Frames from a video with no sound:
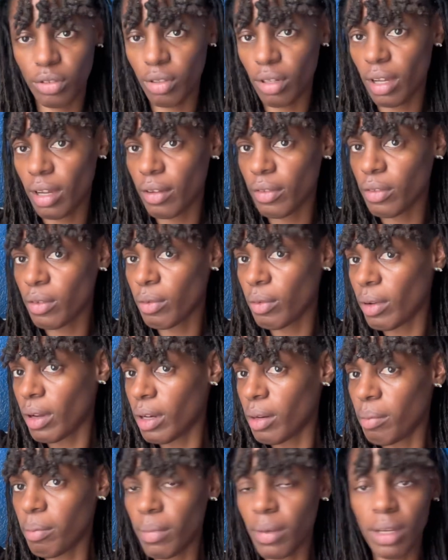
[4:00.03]
make sure I have
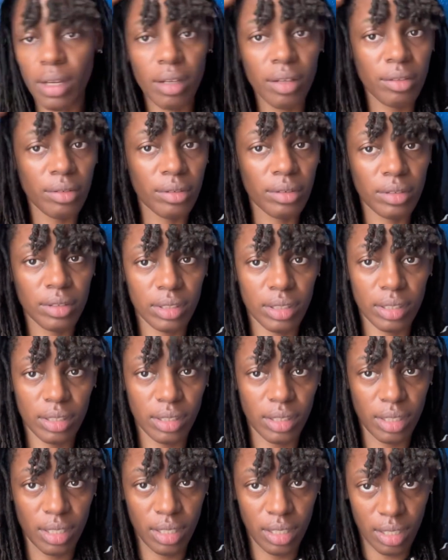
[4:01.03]
the right
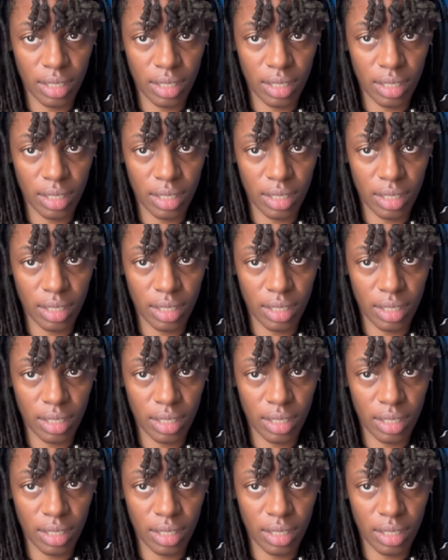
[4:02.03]
amount.